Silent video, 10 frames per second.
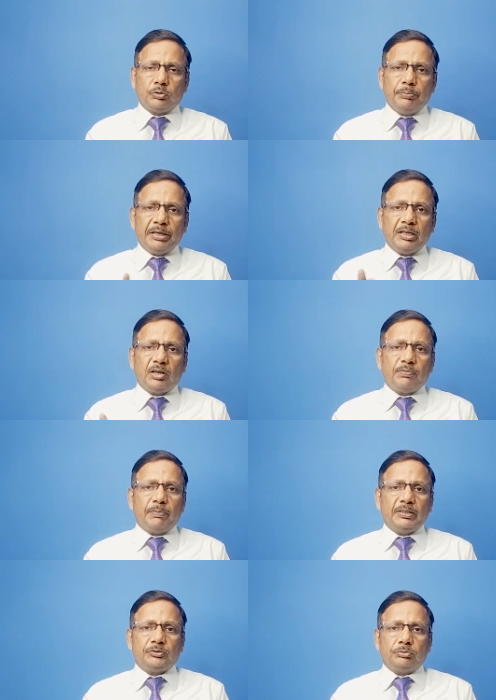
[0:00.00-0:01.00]
To many of
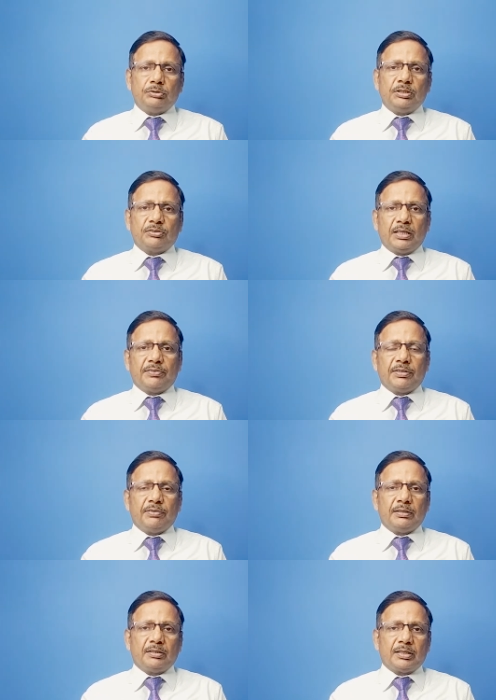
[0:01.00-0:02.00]
my students, I have
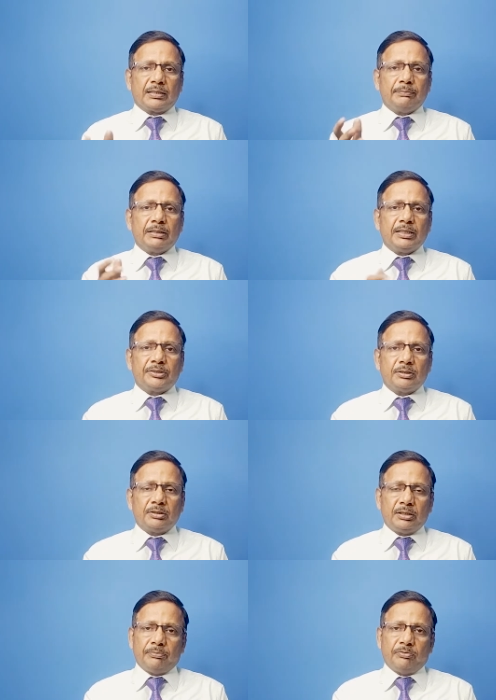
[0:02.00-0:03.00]
given
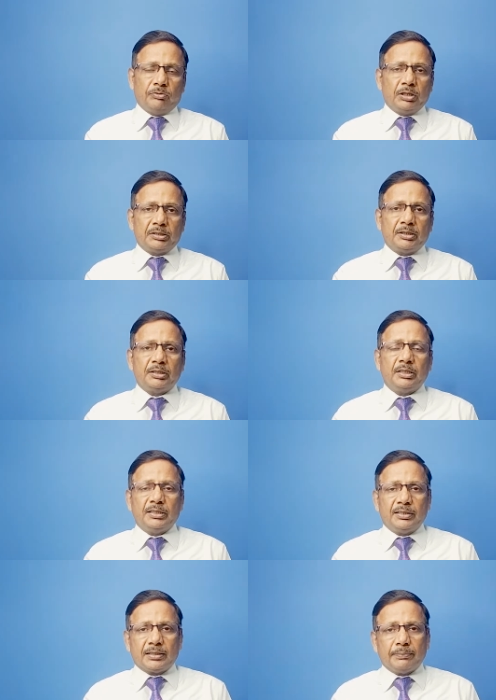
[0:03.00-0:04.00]
recommendation. They wanted
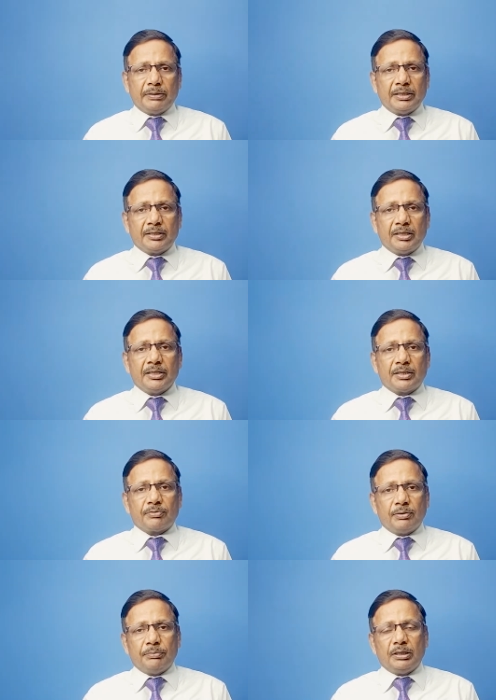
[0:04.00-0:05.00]
recommendatory letter
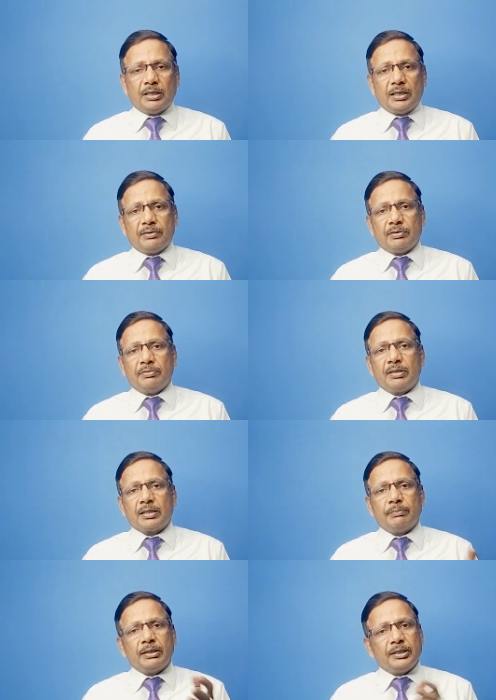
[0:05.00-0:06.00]
from me. I have given
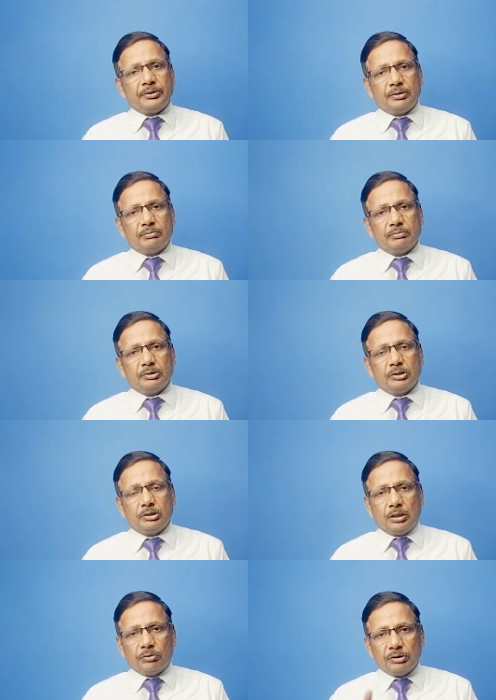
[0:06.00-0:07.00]
recommendation.
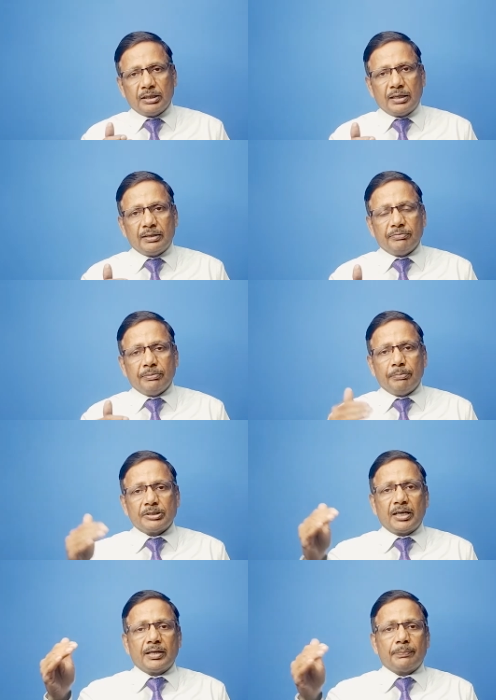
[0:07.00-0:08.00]
Now they are at
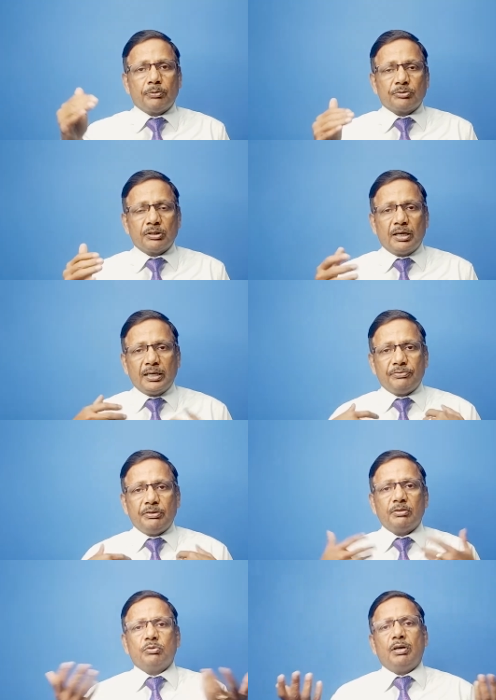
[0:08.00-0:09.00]
much higher post. I
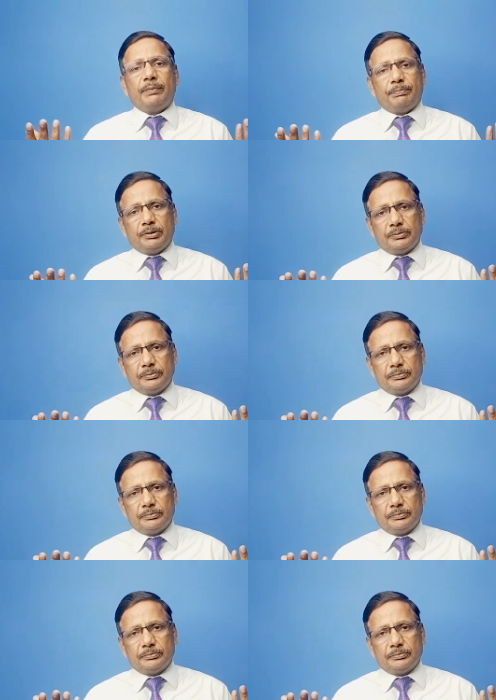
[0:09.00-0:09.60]
feel so happy.